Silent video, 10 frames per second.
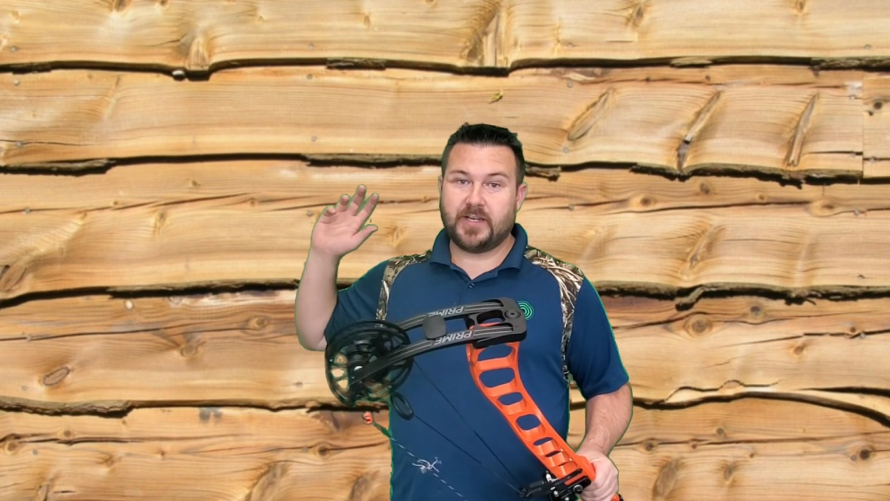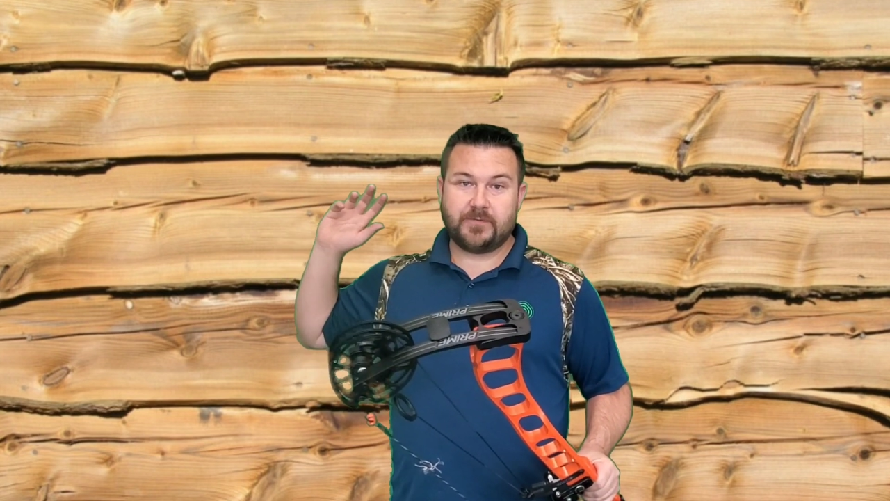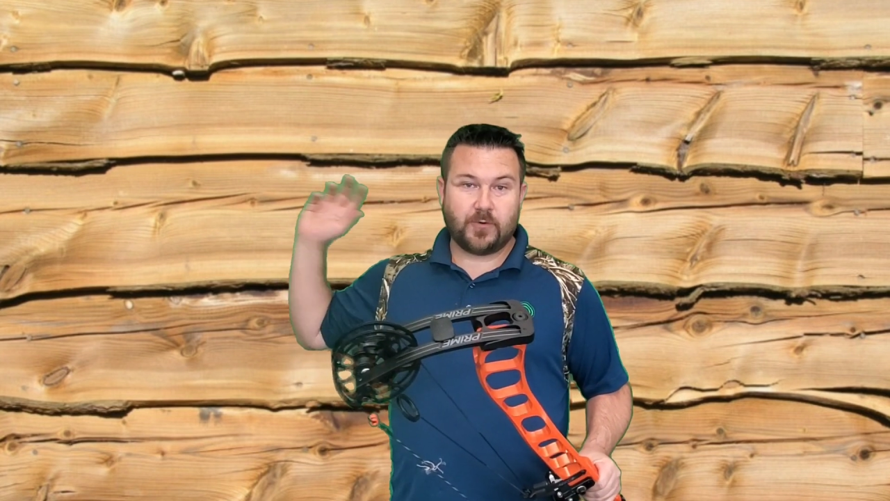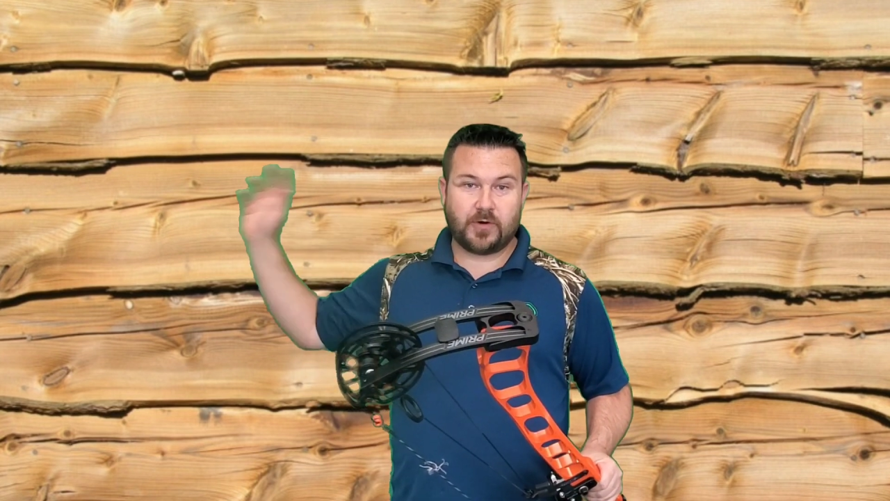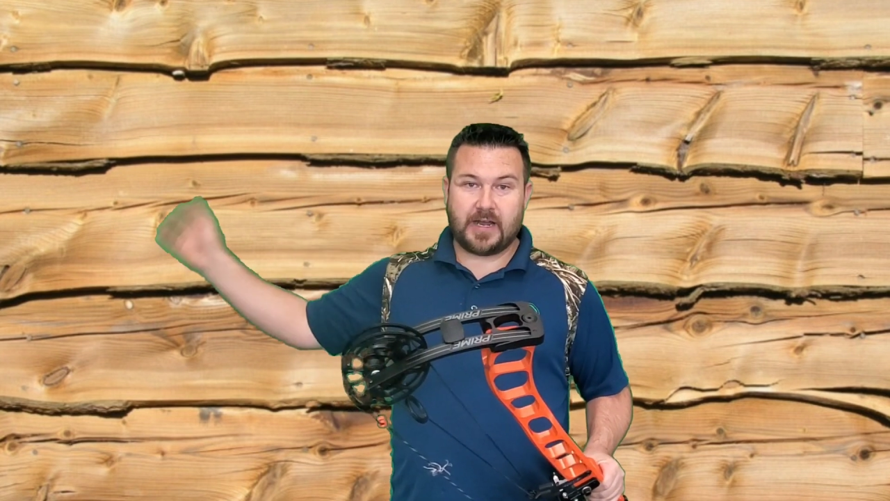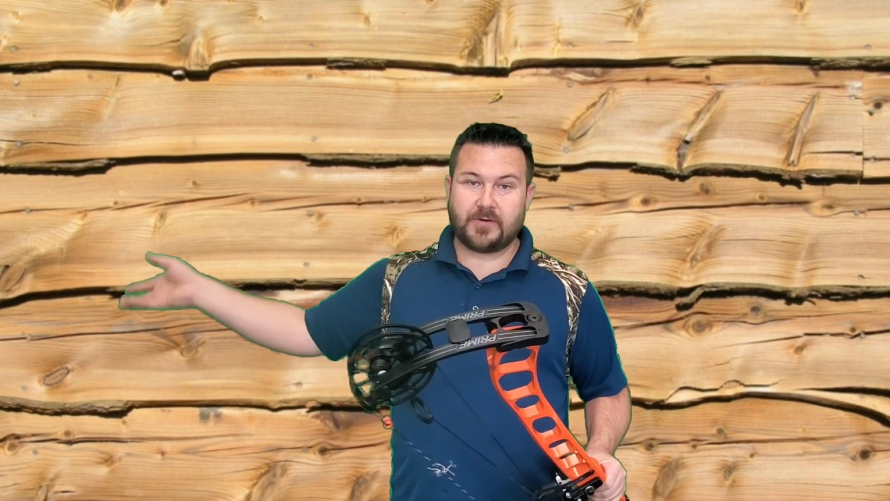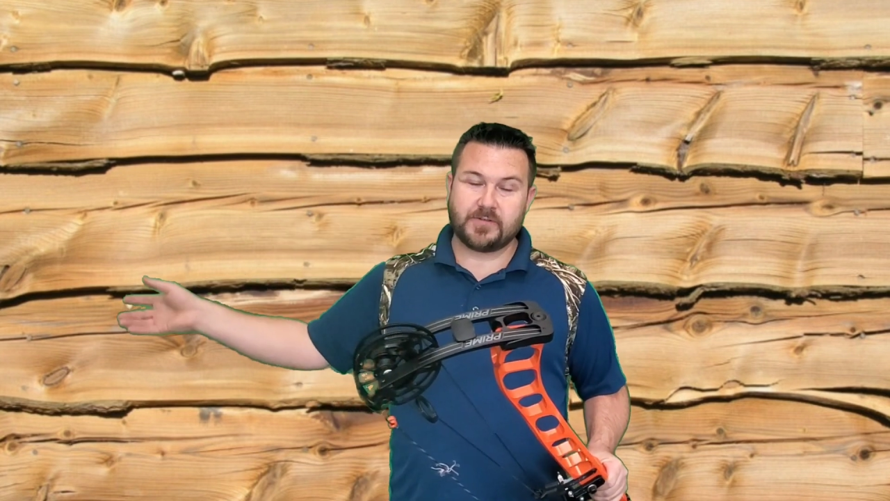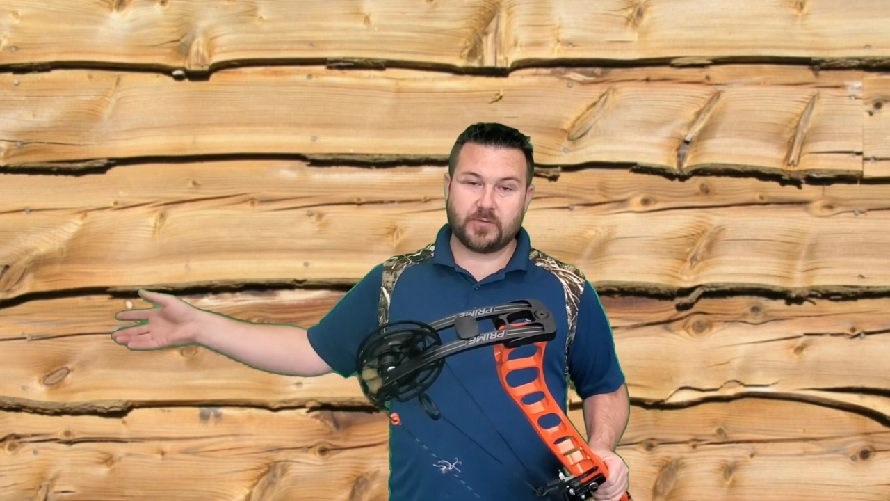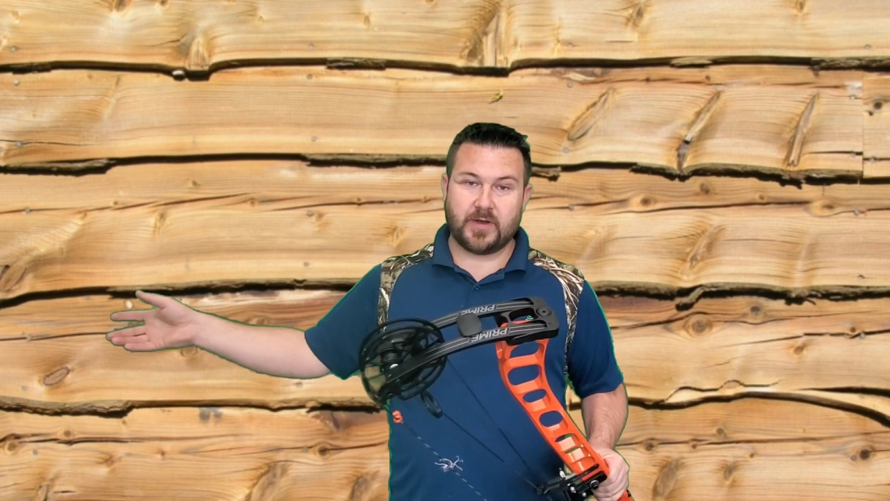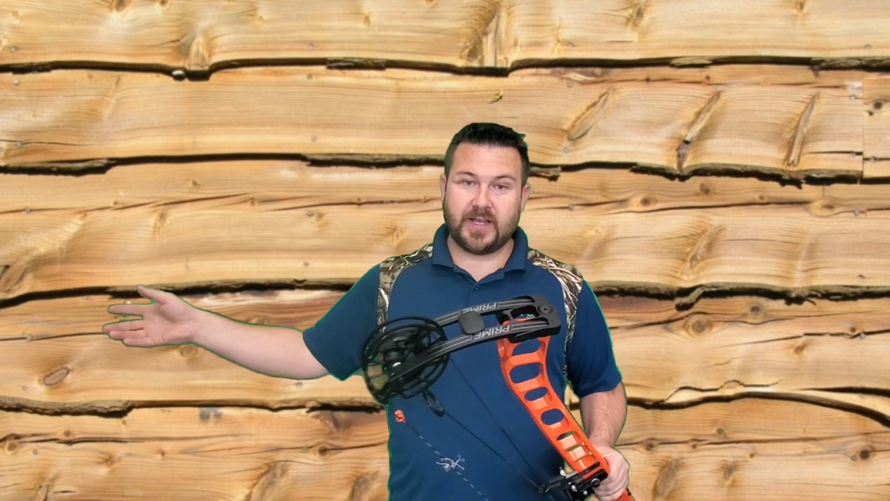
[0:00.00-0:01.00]
and 4
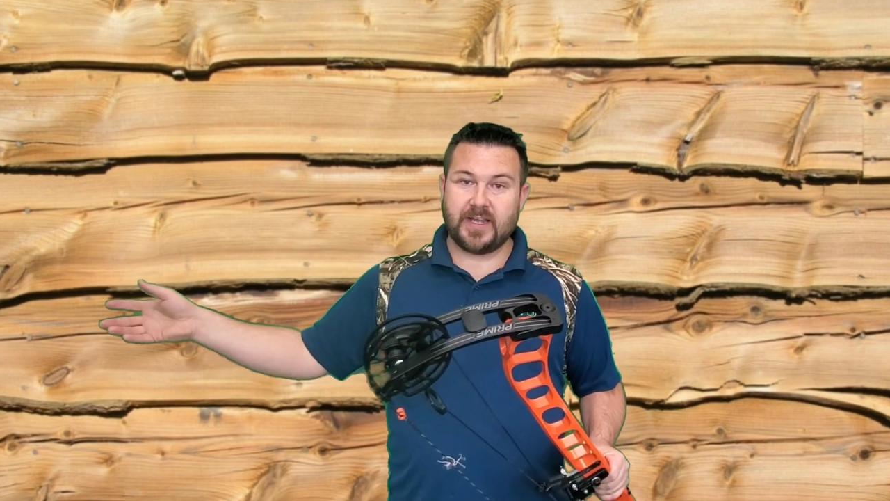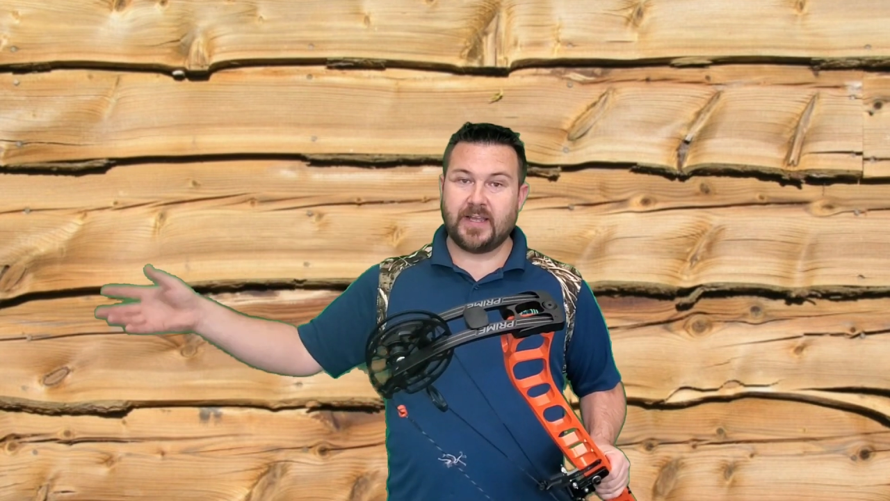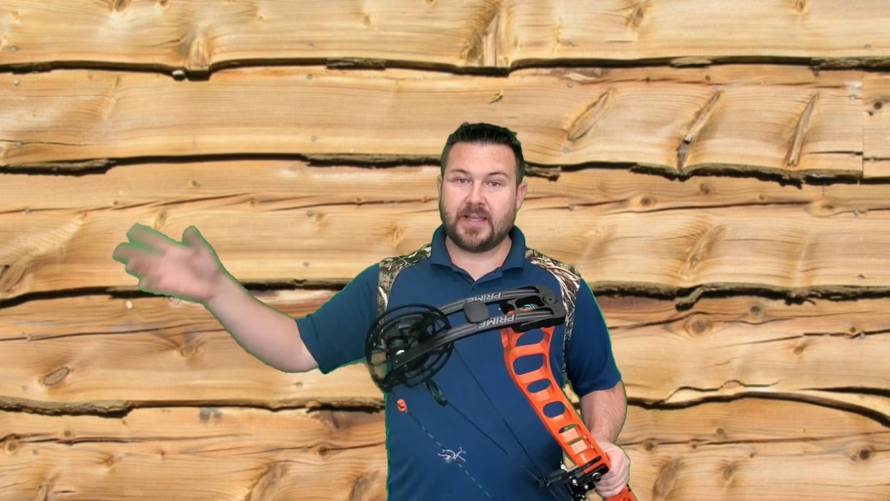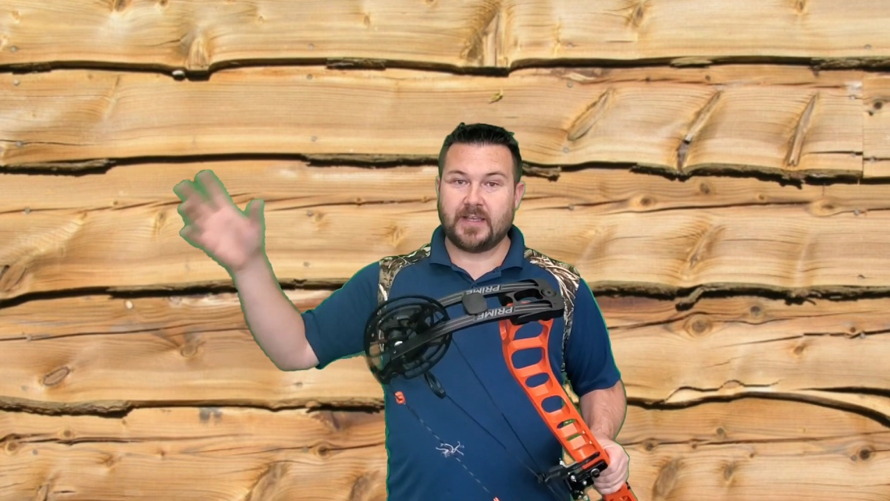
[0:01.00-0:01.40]
hours away